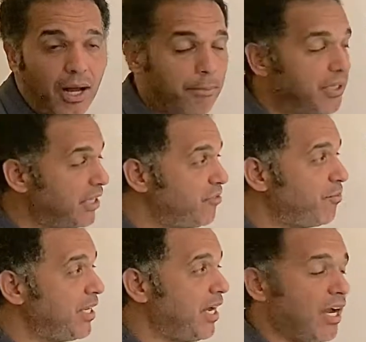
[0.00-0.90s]
Believe
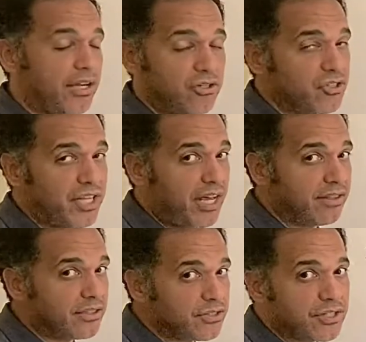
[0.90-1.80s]
me, I understand
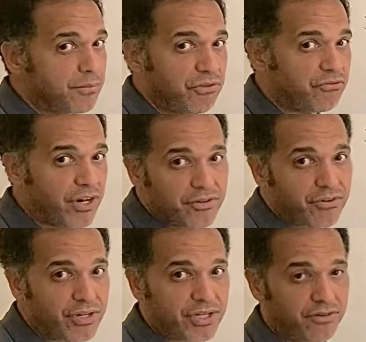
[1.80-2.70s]
that this can be very,
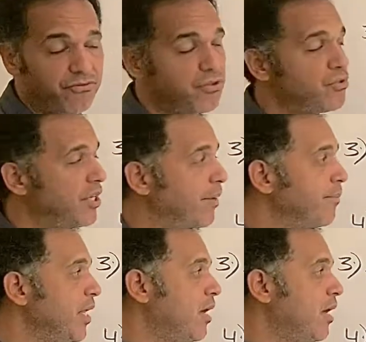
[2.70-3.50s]
very confusing.